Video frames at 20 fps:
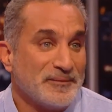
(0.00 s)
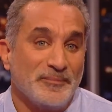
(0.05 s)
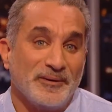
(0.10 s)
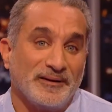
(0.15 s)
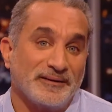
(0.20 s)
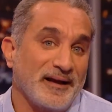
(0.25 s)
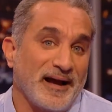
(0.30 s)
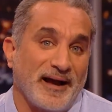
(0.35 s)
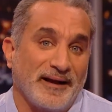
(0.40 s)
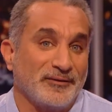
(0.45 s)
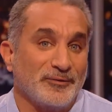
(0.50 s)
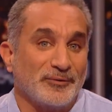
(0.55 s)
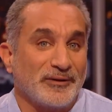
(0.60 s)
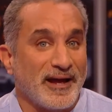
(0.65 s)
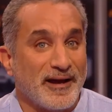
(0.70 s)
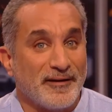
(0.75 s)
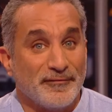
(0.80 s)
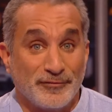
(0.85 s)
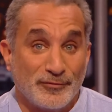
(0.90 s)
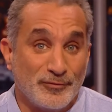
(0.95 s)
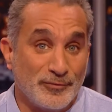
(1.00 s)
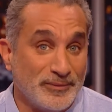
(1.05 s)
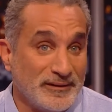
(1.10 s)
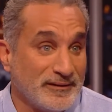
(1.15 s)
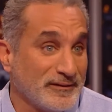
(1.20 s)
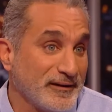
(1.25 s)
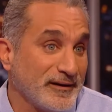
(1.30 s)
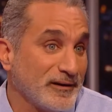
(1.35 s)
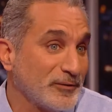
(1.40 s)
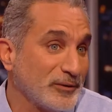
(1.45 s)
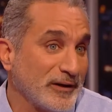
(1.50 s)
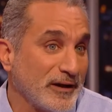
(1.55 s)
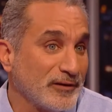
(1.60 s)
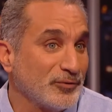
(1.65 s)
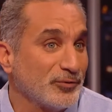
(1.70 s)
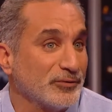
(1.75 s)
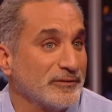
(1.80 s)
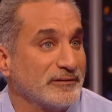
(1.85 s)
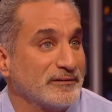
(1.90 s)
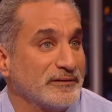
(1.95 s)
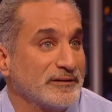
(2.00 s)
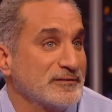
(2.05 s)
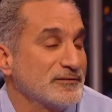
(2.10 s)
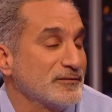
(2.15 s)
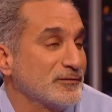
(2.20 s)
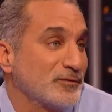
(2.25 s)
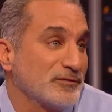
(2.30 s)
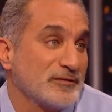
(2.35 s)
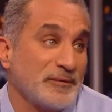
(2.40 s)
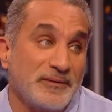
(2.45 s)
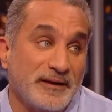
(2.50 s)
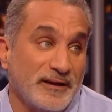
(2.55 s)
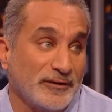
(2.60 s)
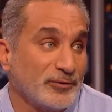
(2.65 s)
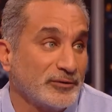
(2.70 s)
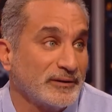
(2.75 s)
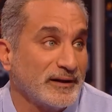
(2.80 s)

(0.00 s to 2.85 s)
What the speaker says: But I don't have to be there when I don't listen to something I don't